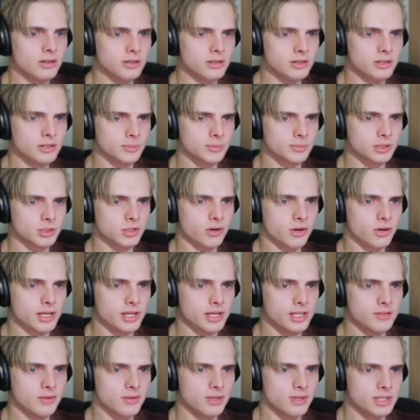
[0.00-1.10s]
There's some
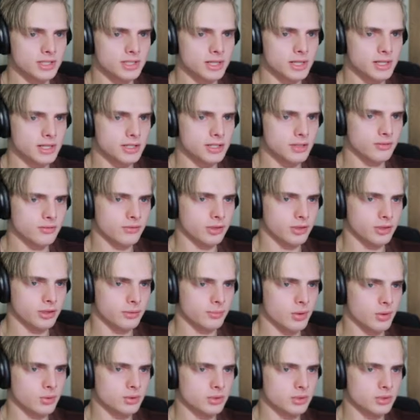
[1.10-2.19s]
strange vegetation filling
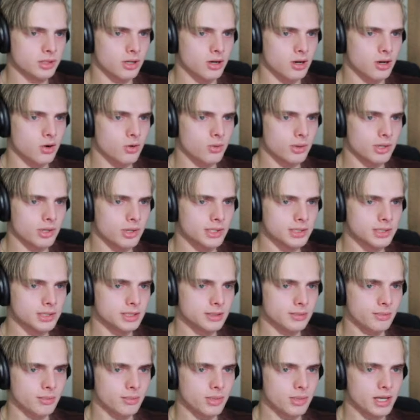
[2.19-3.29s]
most of the hallways.
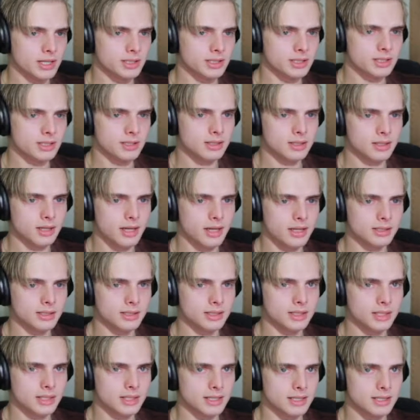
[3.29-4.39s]
Amazing as
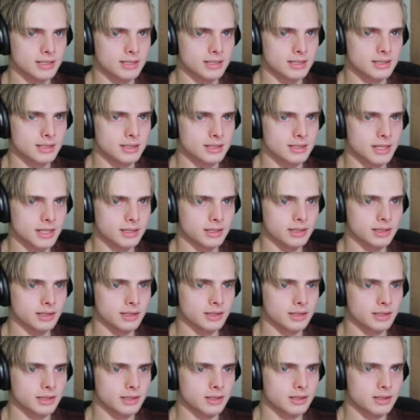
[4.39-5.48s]
it is
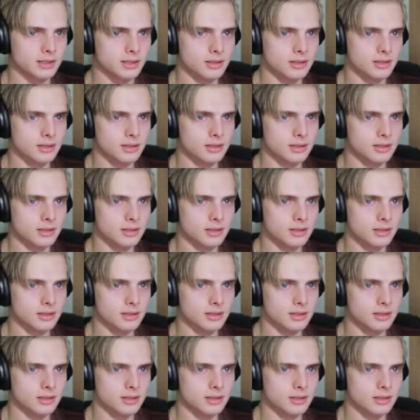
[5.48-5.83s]
deadly.